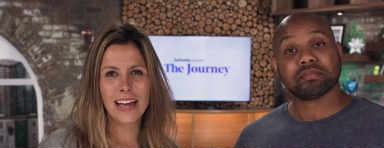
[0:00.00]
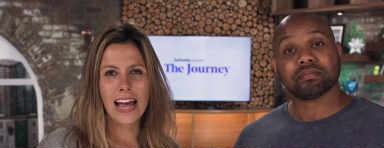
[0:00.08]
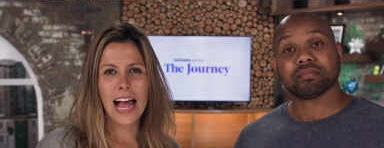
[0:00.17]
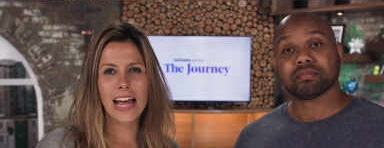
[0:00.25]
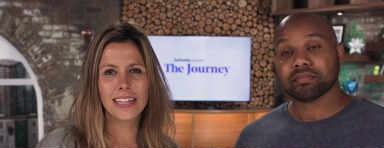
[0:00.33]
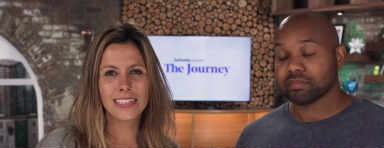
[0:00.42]
Speaker 1: mm-hmm.
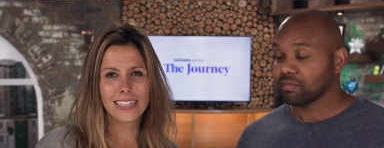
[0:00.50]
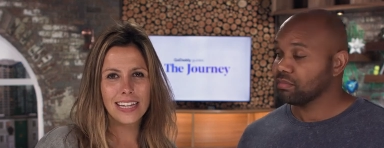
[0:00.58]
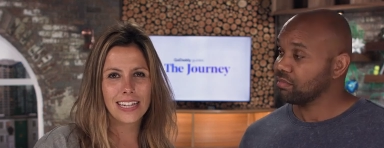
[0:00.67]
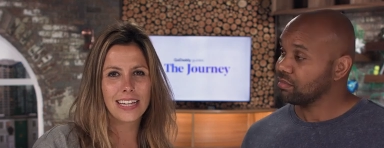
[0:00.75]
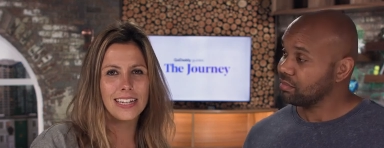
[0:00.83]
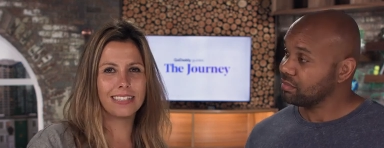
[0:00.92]
and then
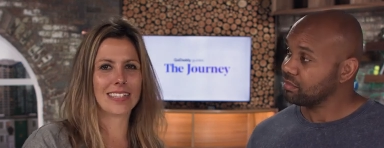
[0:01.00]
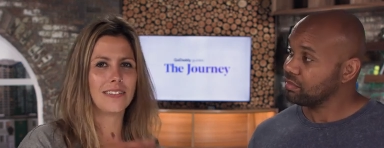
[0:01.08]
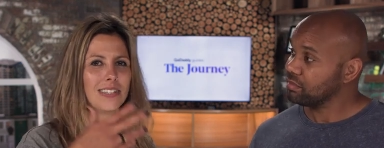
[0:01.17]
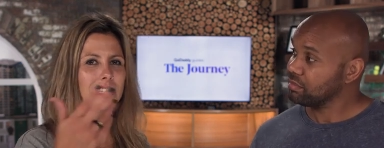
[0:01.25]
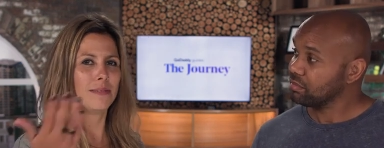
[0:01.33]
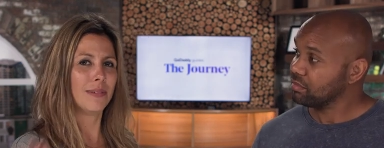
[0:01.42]
taking a
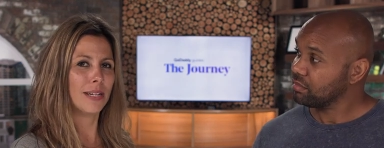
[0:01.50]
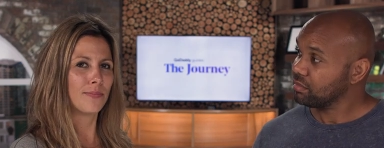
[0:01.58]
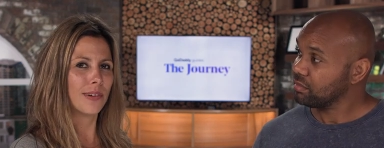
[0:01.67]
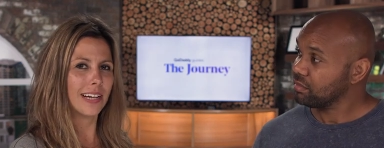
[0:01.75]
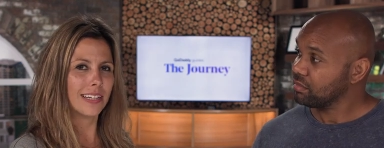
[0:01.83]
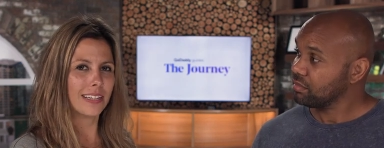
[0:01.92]
17 minute
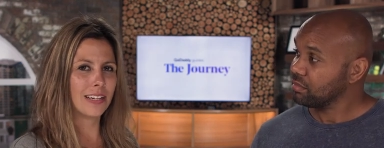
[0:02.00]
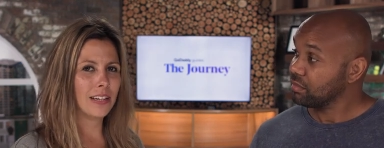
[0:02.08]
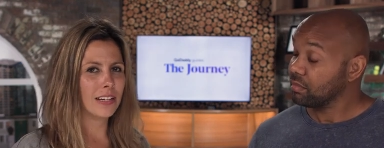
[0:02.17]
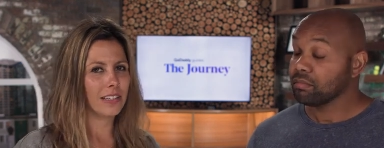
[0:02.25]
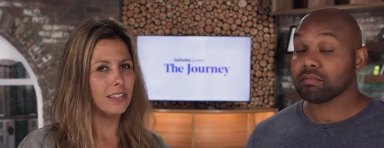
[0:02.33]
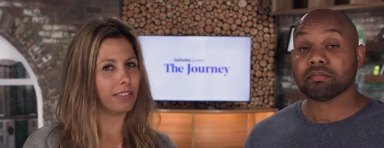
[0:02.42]
break.
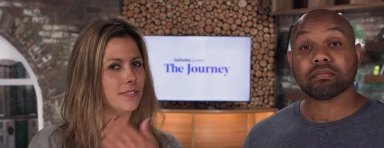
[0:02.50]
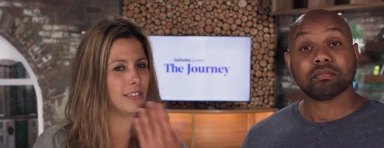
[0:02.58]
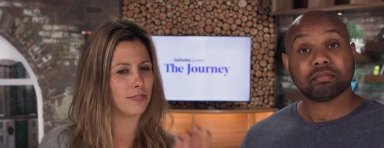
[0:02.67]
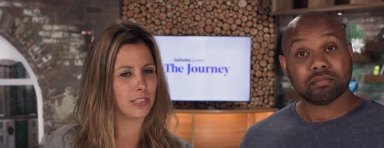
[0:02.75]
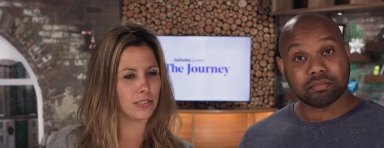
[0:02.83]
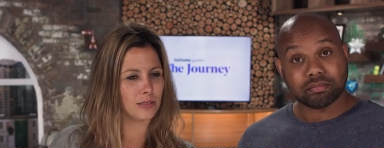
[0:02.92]
Mm-hmm.
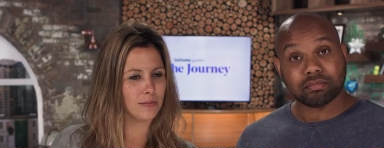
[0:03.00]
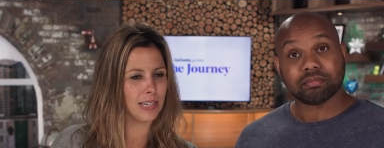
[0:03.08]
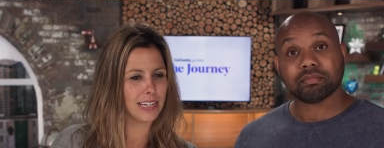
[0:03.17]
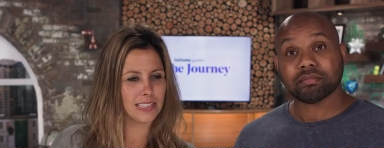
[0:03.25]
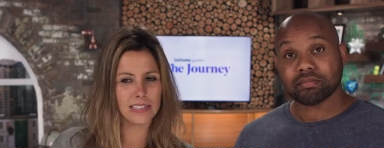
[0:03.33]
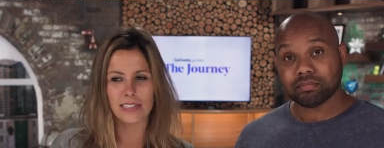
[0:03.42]
52 mm-hmm.
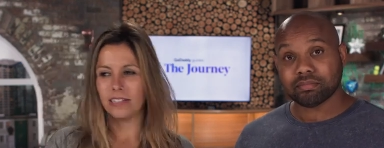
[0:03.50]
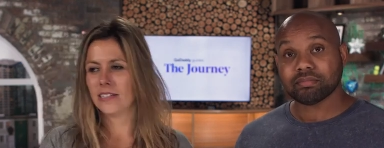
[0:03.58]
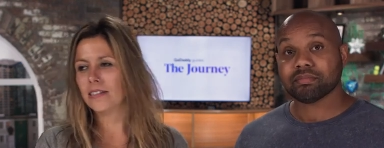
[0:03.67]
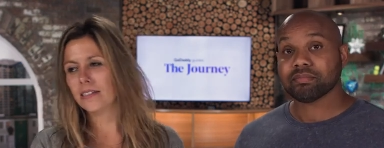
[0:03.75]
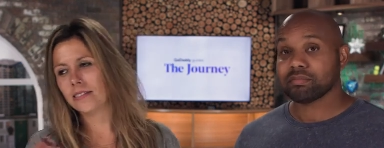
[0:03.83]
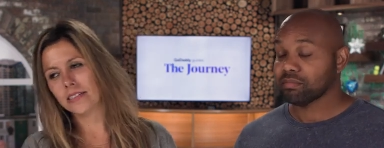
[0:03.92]
minutes,
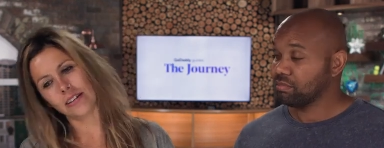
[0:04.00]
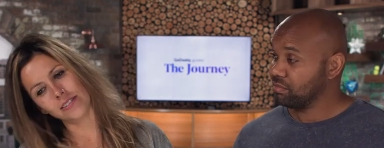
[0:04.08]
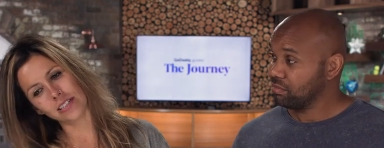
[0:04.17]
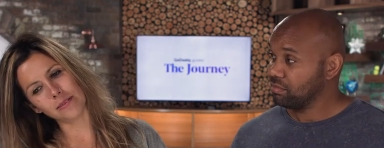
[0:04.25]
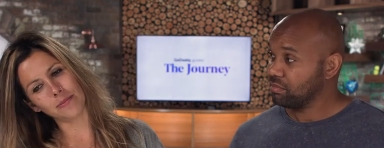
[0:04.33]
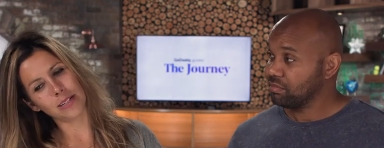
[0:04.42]

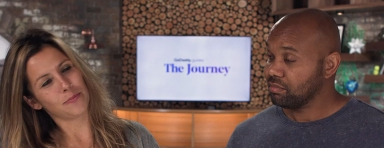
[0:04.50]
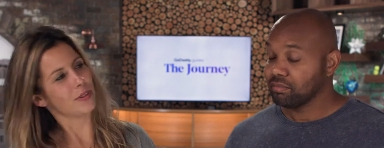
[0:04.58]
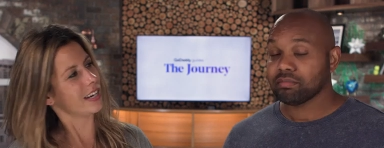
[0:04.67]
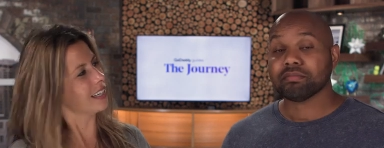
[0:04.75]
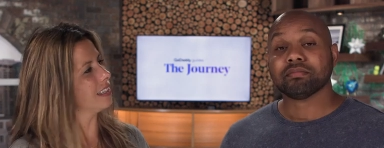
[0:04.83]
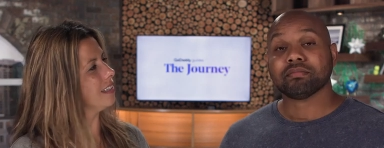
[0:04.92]
17 minute
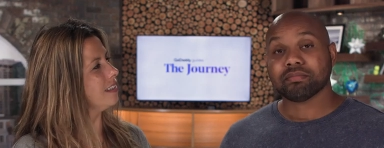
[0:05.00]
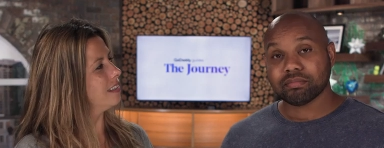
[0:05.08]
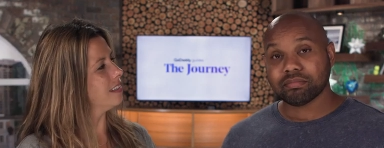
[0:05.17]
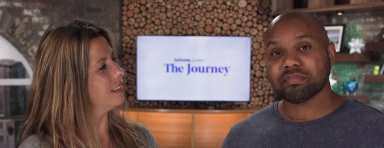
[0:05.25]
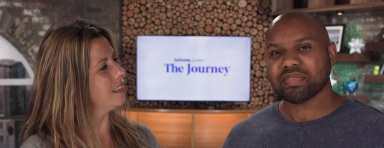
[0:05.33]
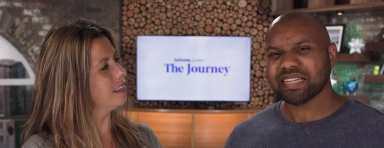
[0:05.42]
break.
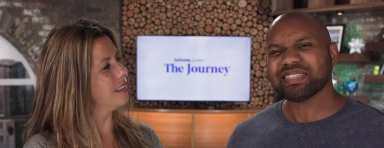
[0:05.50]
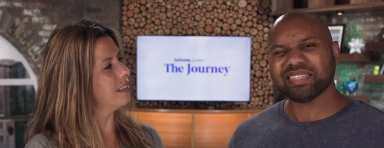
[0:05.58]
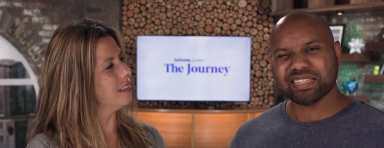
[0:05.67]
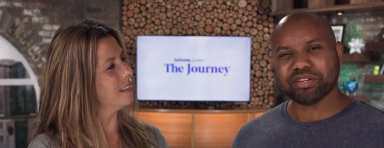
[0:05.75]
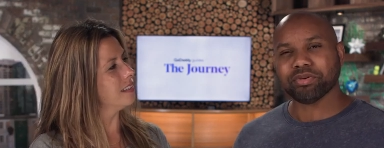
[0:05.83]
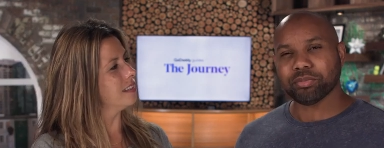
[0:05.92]
Speaker 2: That's
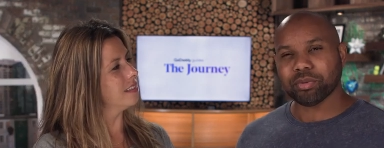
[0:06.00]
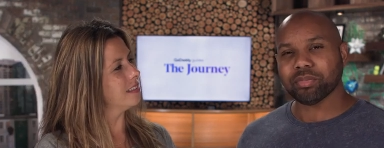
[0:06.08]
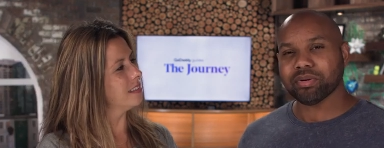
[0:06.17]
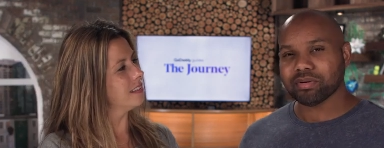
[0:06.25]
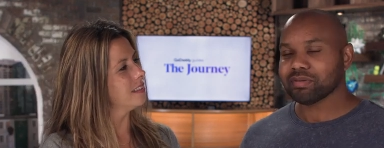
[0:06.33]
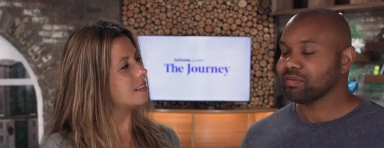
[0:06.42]
easy to remember.
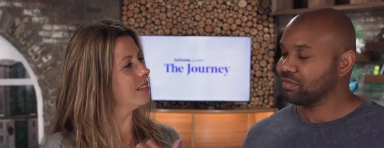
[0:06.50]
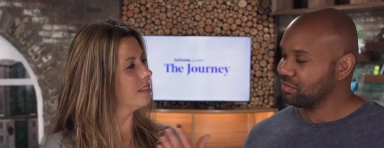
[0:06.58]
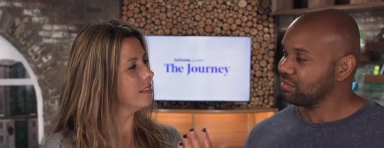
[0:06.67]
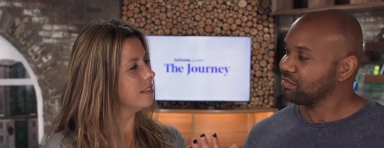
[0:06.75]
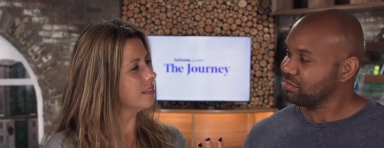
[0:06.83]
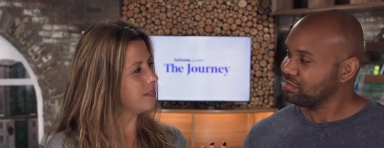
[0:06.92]

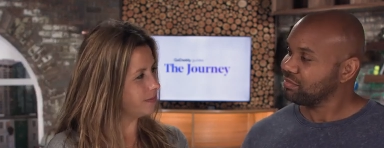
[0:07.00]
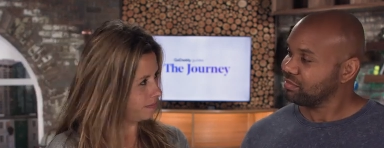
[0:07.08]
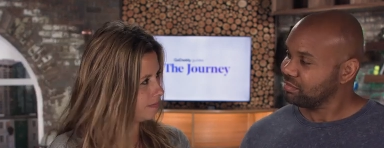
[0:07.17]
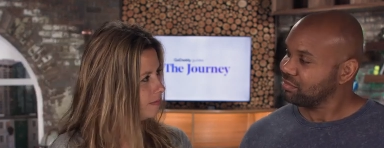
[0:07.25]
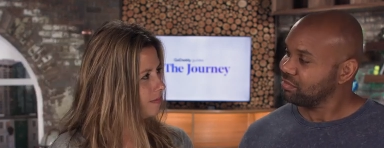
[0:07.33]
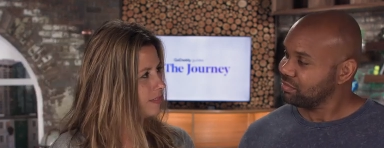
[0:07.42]

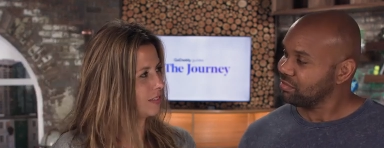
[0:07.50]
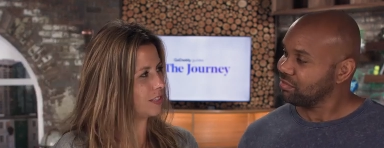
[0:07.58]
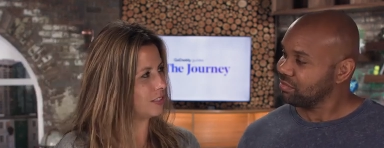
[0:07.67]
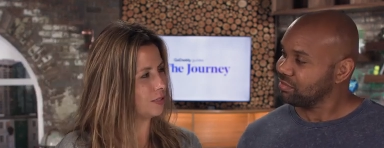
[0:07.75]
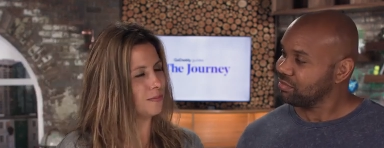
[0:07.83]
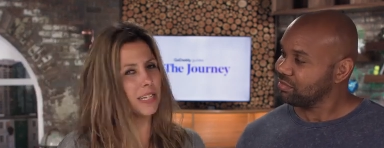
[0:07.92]

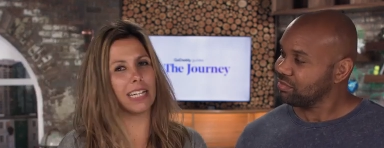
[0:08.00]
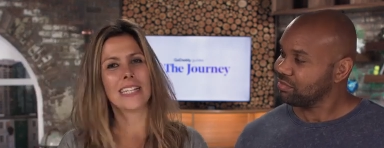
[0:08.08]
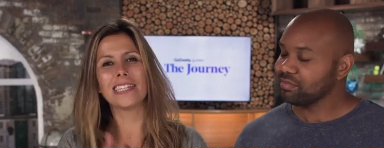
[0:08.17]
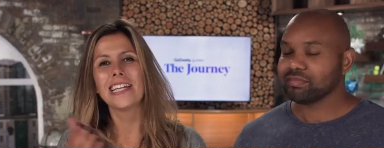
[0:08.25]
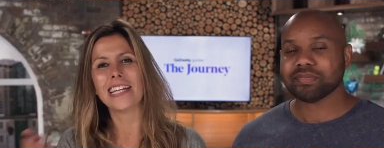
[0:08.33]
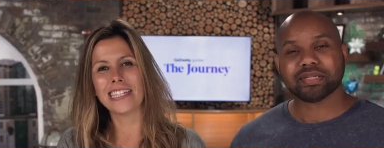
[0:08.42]
Speaker 1: 52
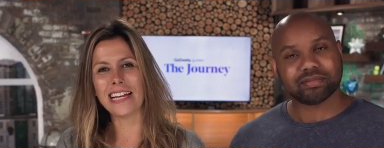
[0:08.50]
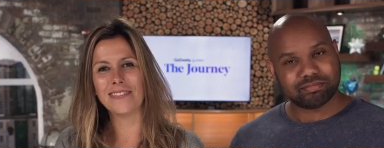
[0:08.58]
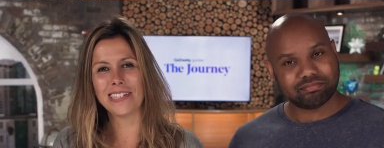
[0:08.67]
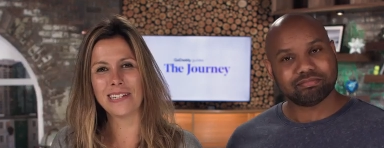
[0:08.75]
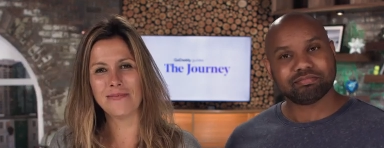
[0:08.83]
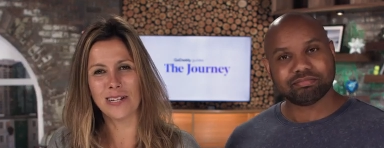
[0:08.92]
minutes,
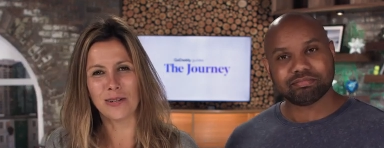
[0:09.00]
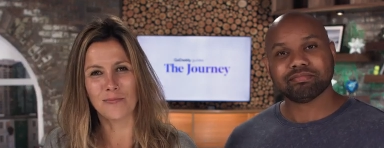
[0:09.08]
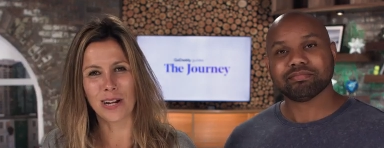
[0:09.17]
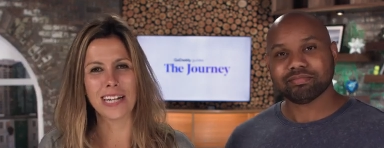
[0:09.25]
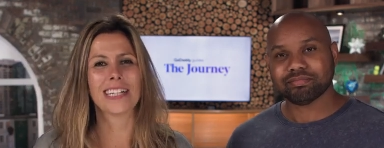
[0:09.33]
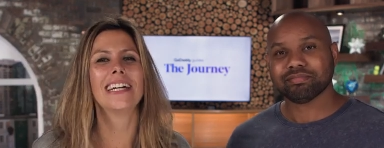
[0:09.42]
17 minute
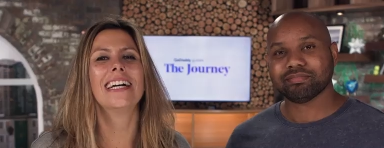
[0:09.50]
break.